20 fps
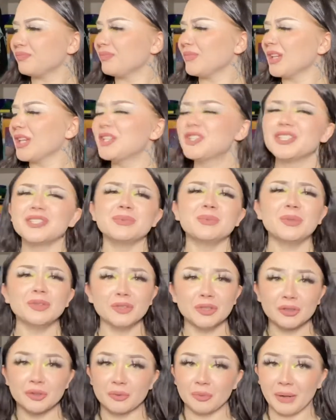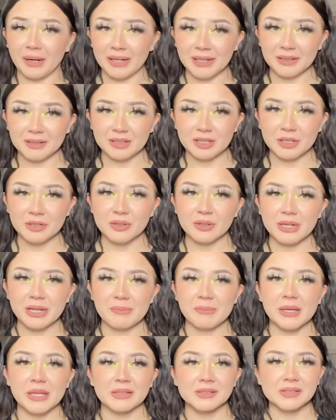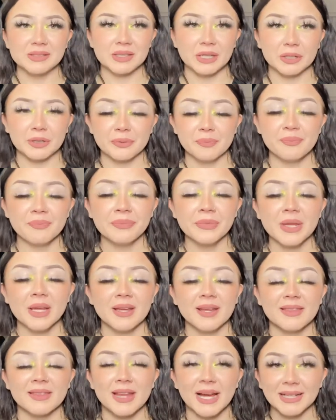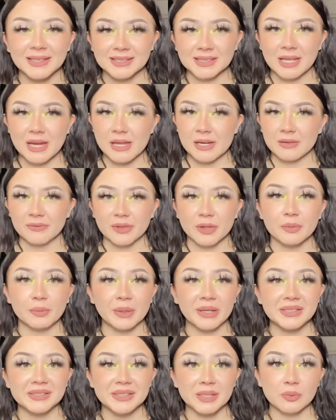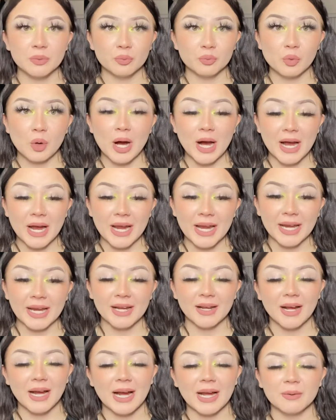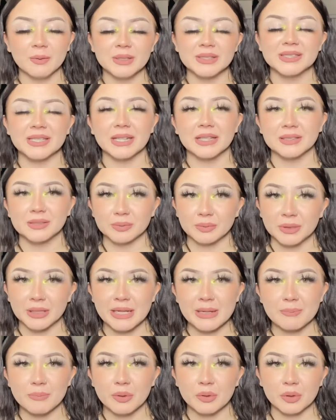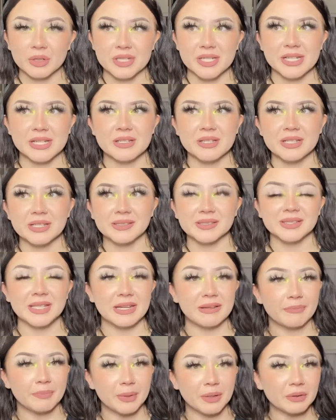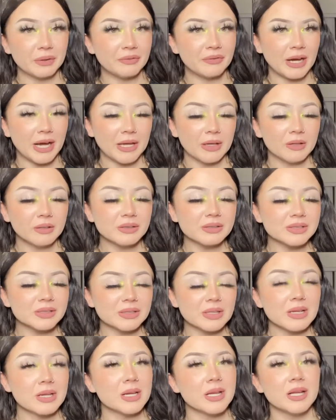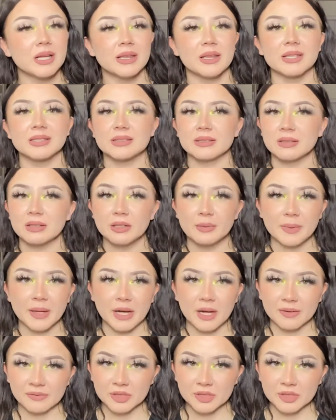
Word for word: it just won't look great, you know what I mean? So that's kind of the reason why I would say it's really important to save both files. That's a little bit off